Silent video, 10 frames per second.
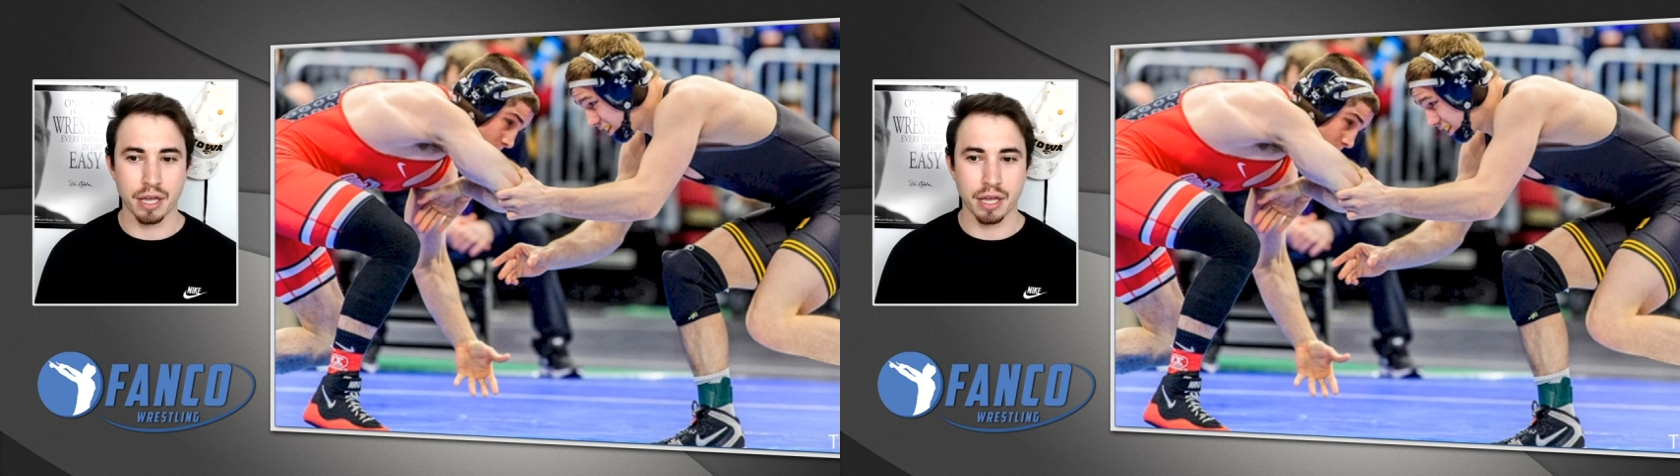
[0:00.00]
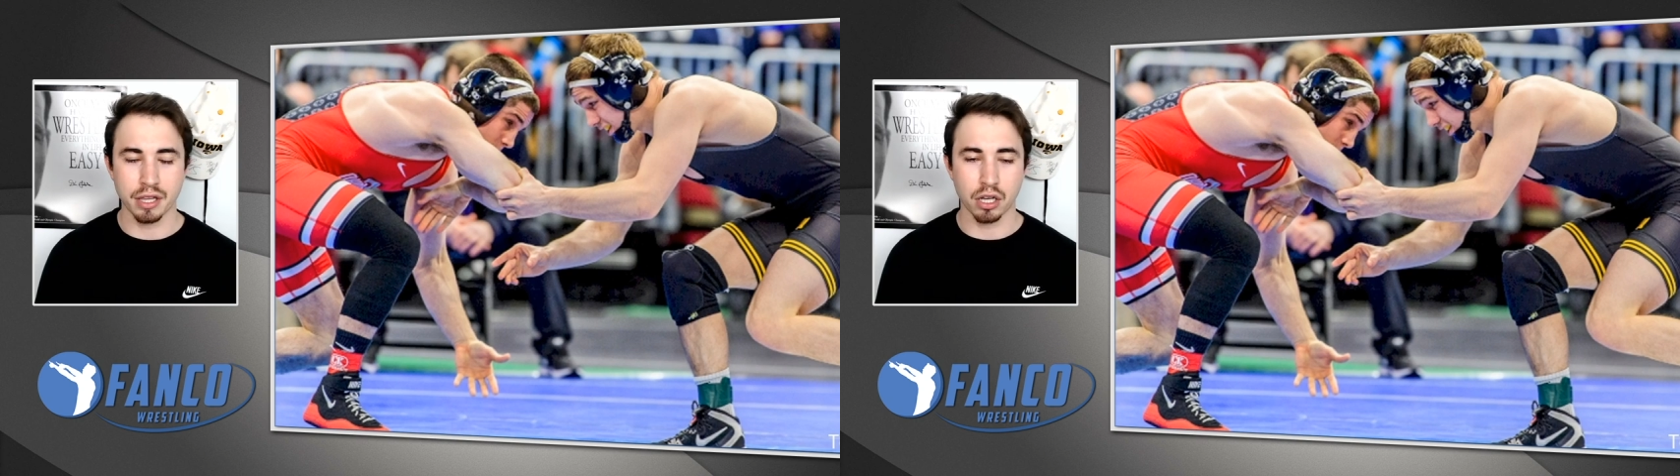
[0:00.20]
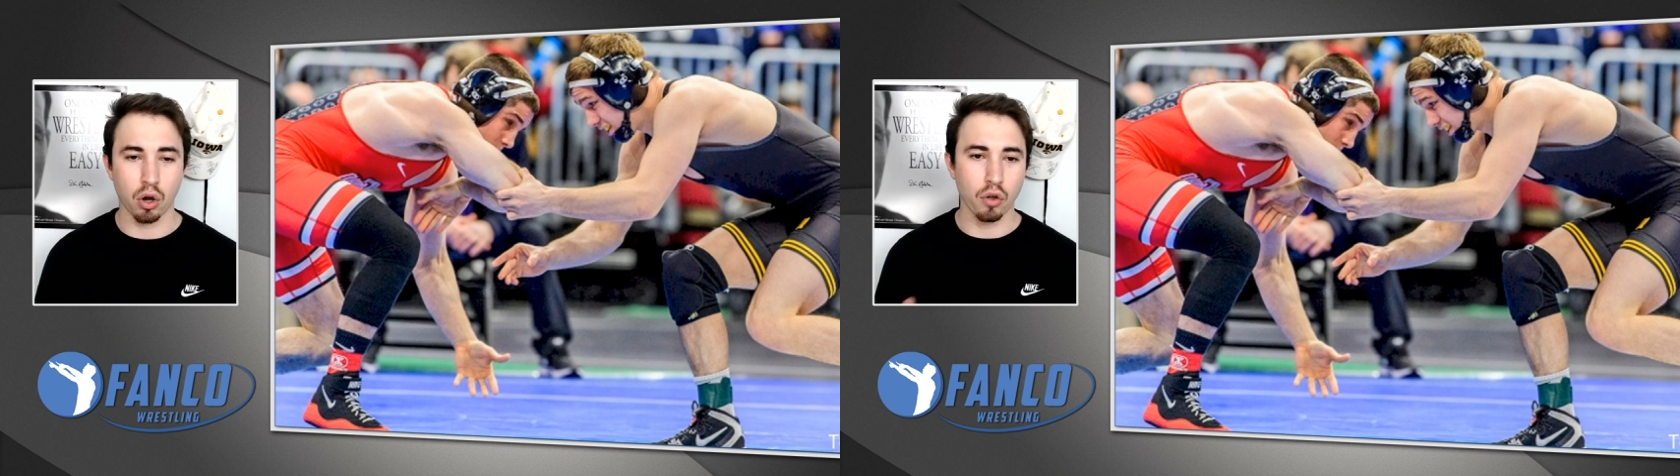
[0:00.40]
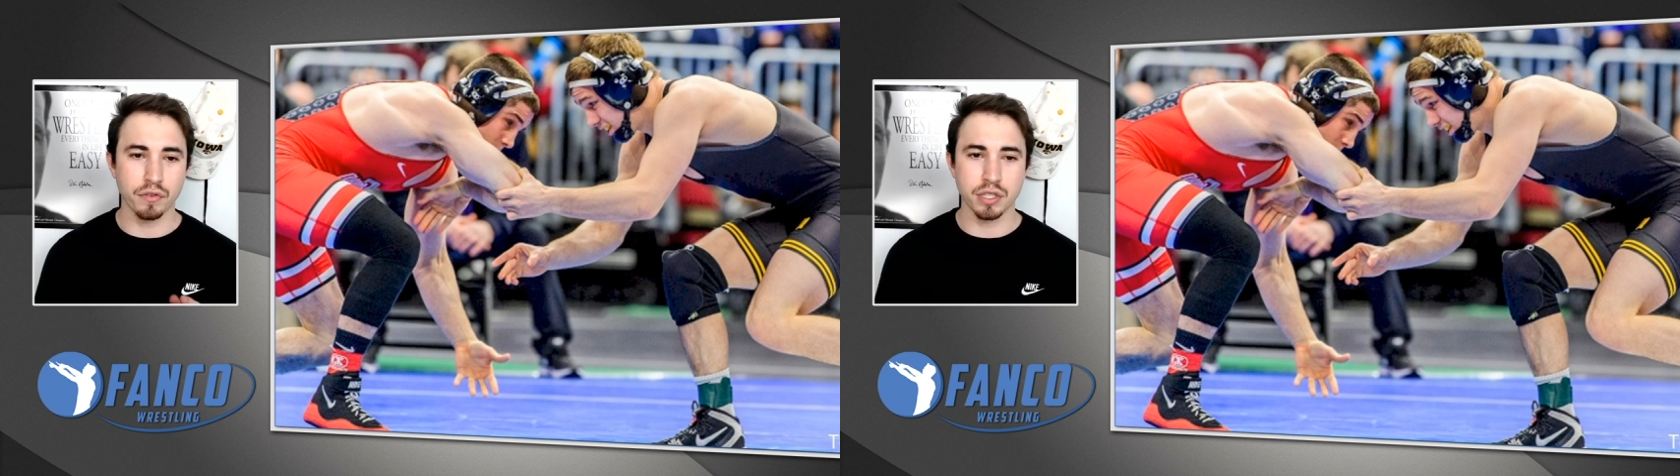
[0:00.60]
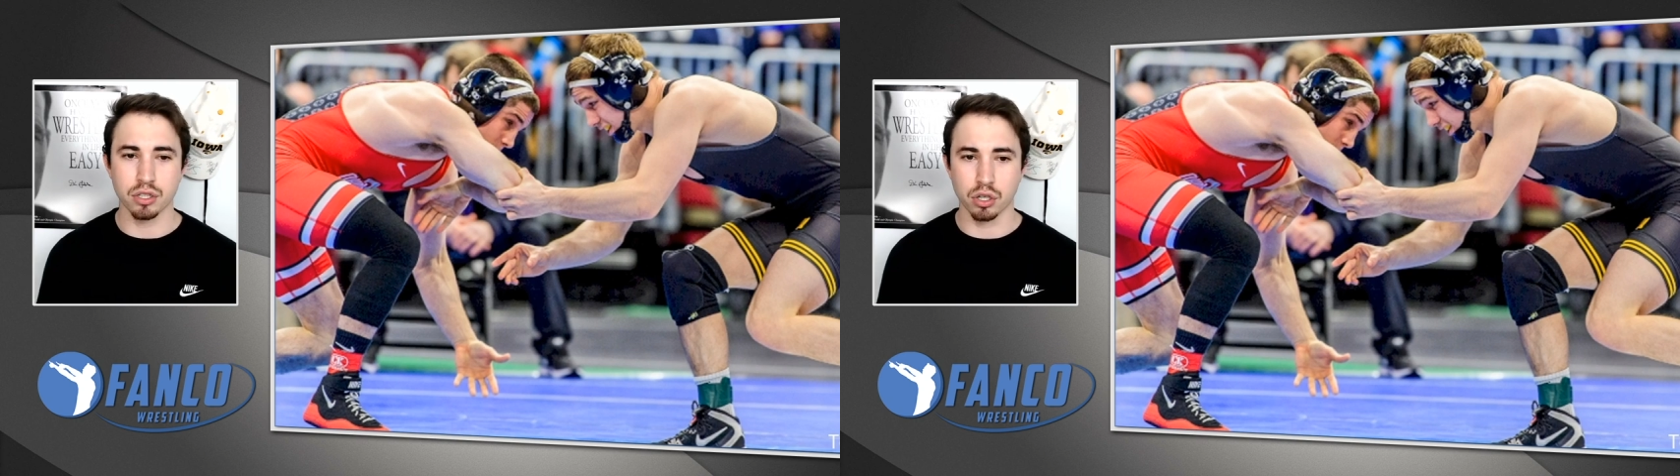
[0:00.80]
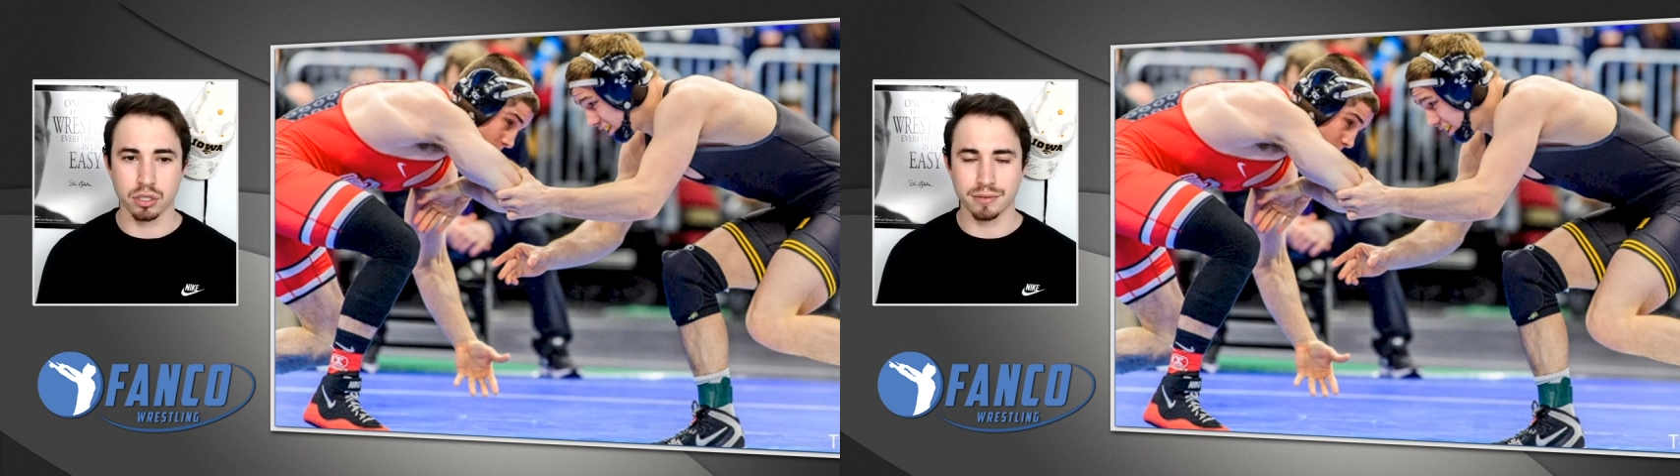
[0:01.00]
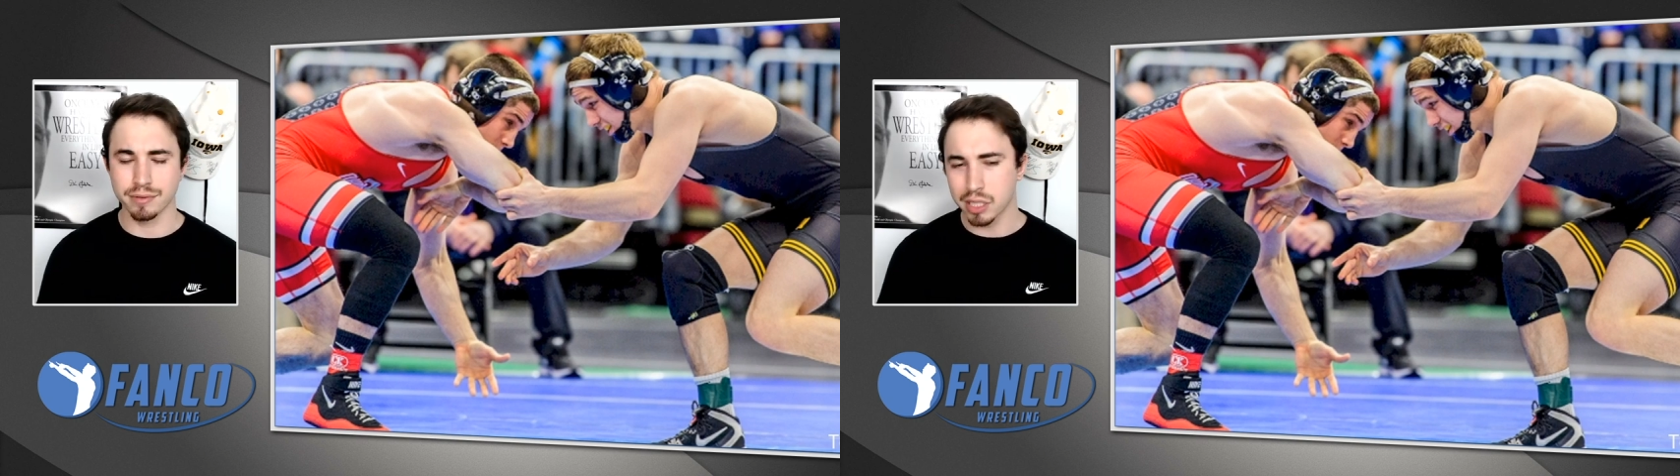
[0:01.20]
I think all these are,